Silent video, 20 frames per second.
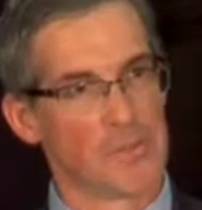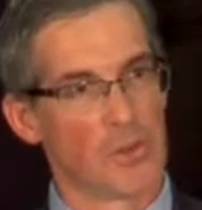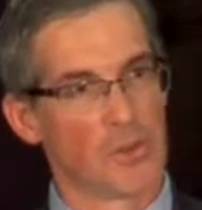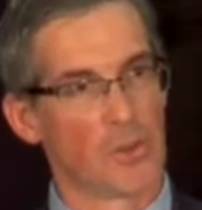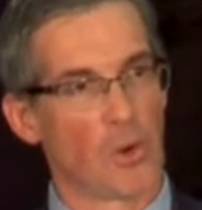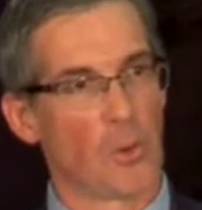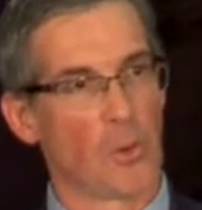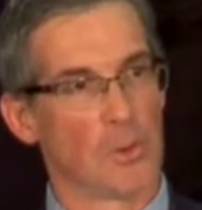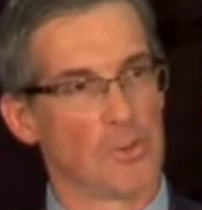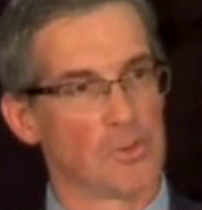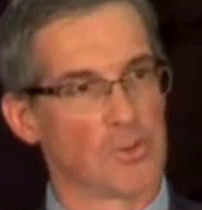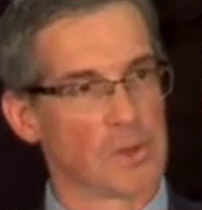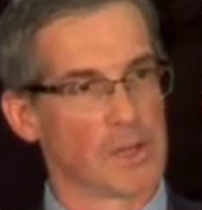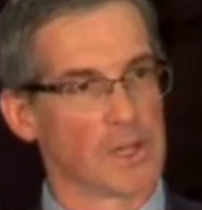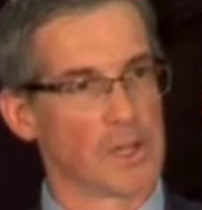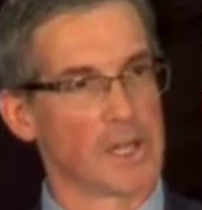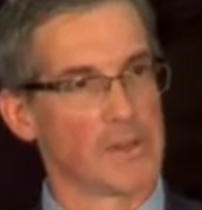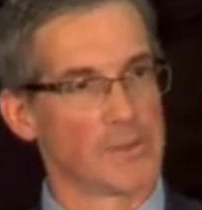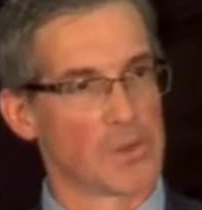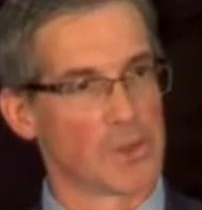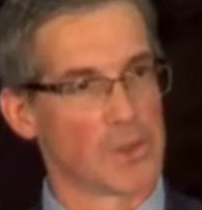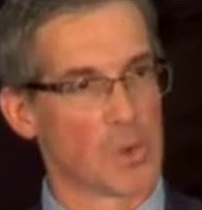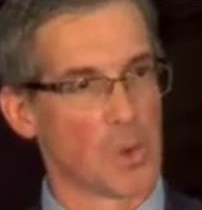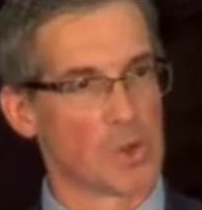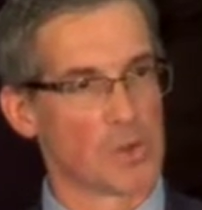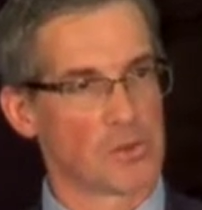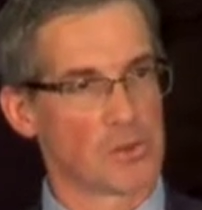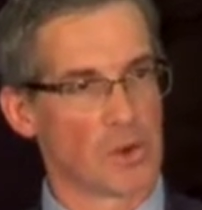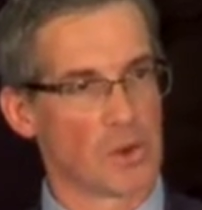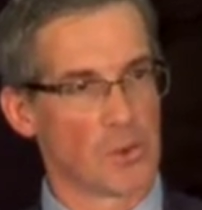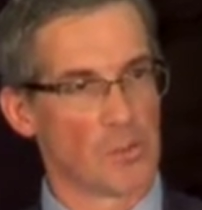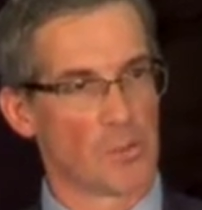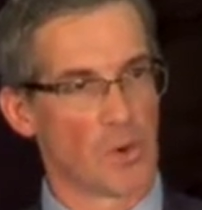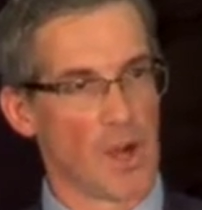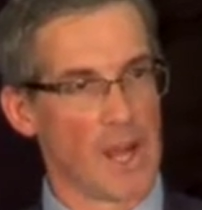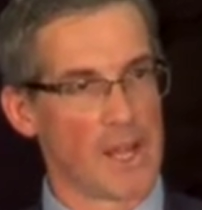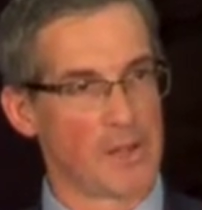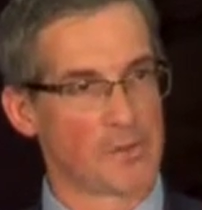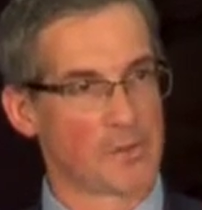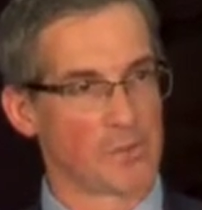So it would really, in the short term,
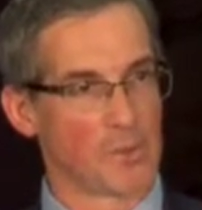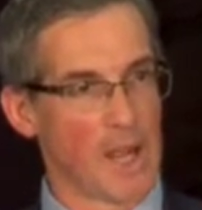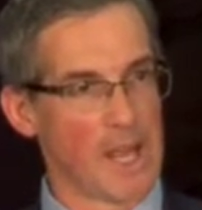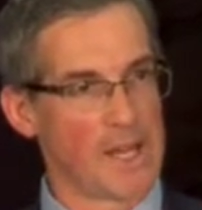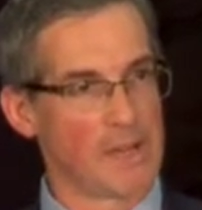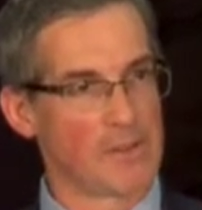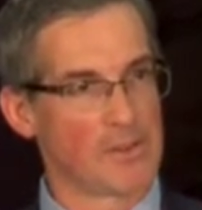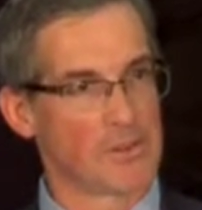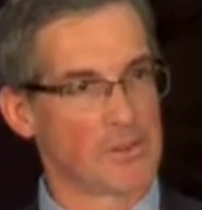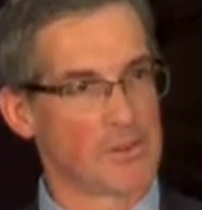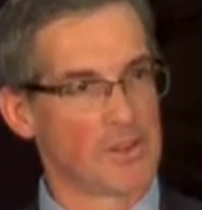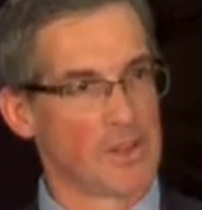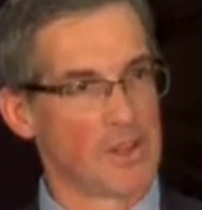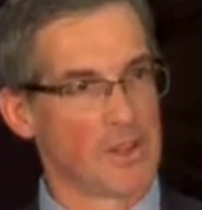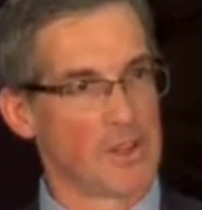raise rates,